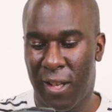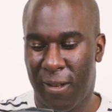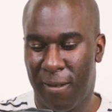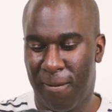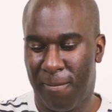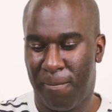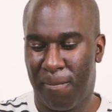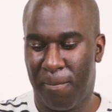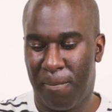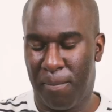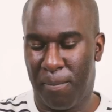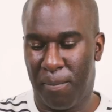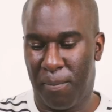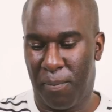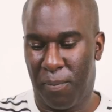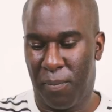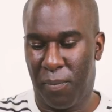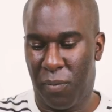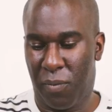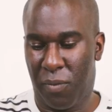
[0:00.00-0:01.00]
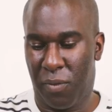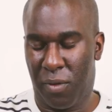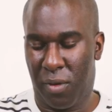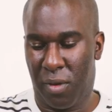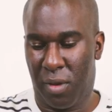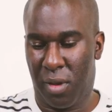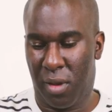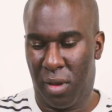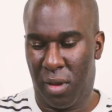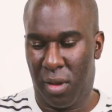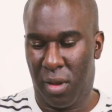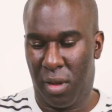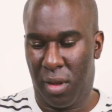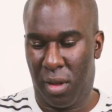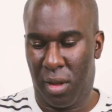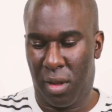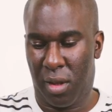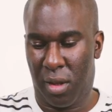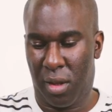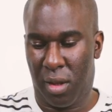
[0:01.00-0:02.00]

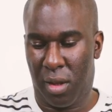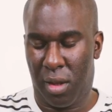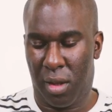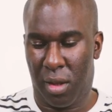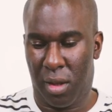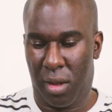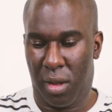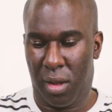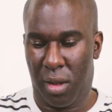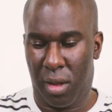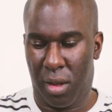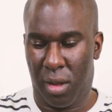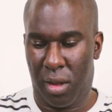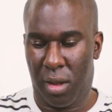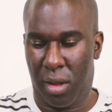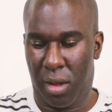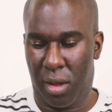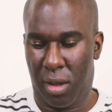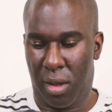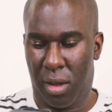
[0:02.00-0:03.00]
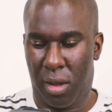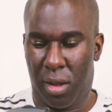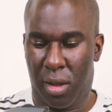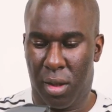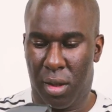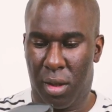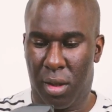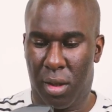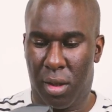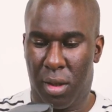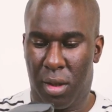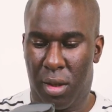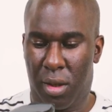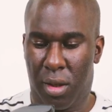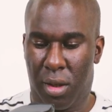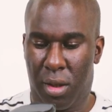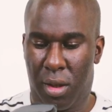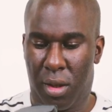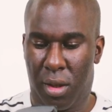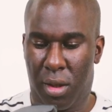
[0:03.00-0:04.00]

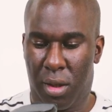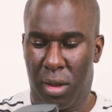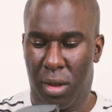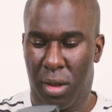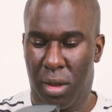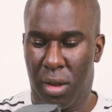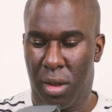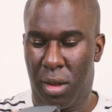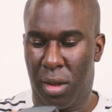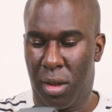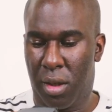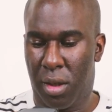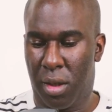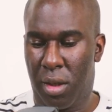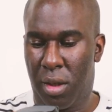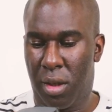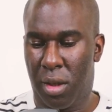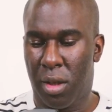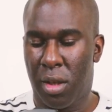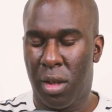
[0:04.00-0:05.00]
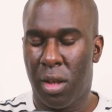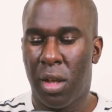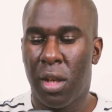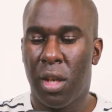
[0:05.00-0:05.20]
No one is speaking in this clip.